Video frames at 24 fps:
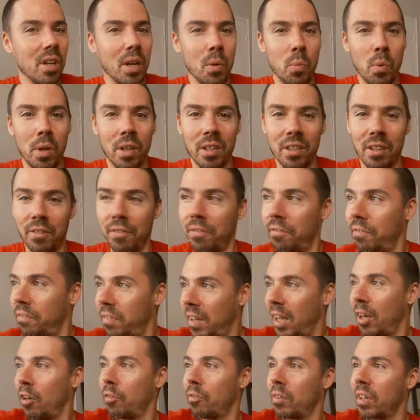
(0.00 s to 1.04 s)
I wanted to
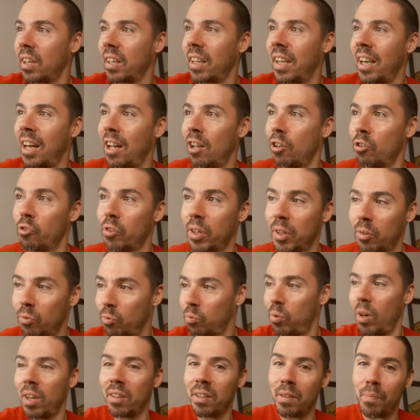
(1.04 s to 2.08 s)
fly over to Calgary
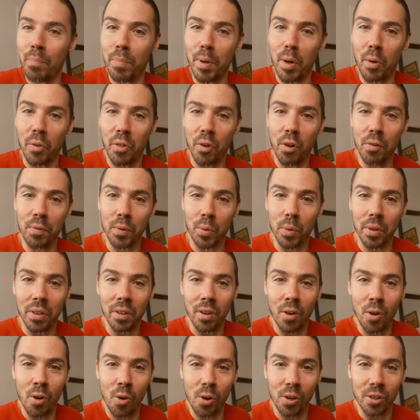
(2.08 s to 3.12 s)
and run them both over with
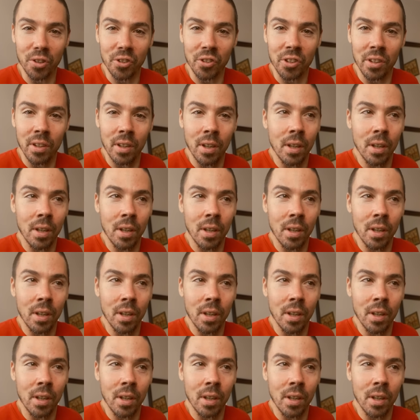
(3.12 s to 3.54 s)
a horse.